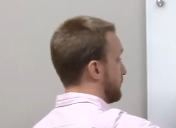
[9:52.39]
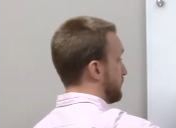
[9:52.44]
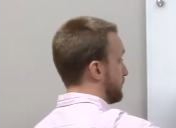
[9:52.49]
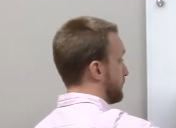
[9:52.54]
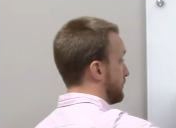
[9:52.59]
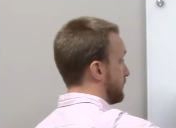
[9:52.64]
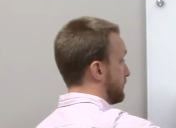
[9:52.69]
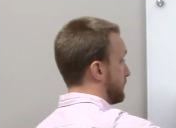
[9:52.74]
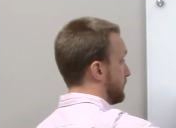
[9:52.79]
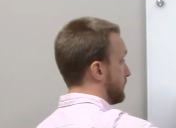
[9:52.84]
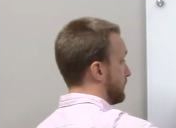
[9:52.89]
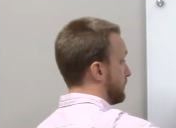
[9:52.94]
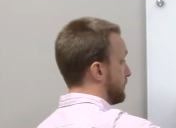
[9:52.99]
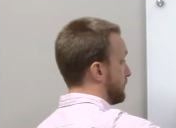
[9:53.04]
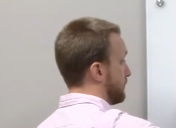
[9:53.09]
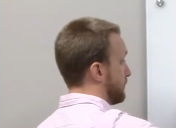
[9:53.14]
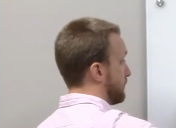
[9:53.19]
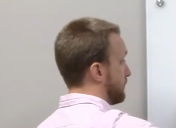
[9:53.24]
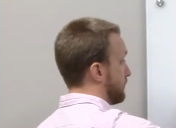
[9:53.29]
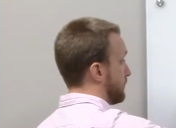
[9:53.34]

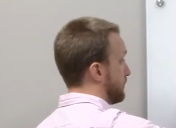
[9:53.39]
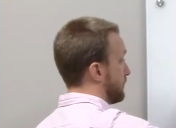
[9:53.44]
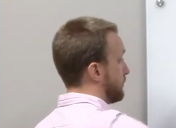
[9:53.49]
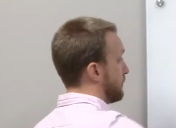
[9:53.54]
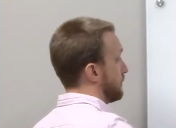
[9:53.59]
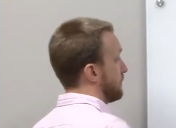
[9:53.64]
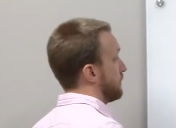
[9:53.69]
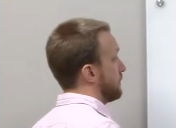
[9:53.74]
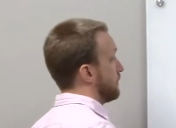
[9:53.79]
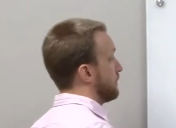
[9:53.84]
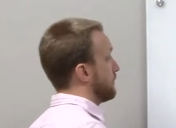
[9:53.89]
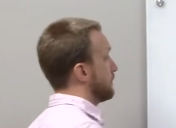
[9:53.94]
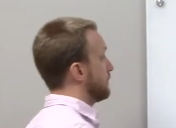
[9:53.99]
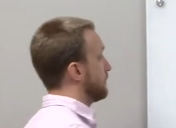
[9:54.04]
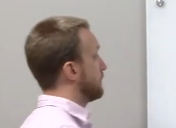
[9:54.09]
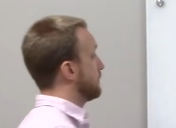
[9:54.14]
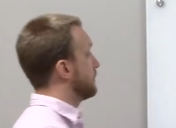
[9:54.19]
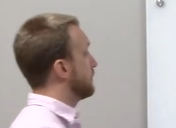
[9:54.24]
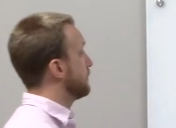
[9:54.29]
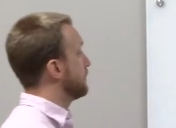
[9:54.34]

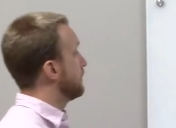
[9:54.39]
[no speech]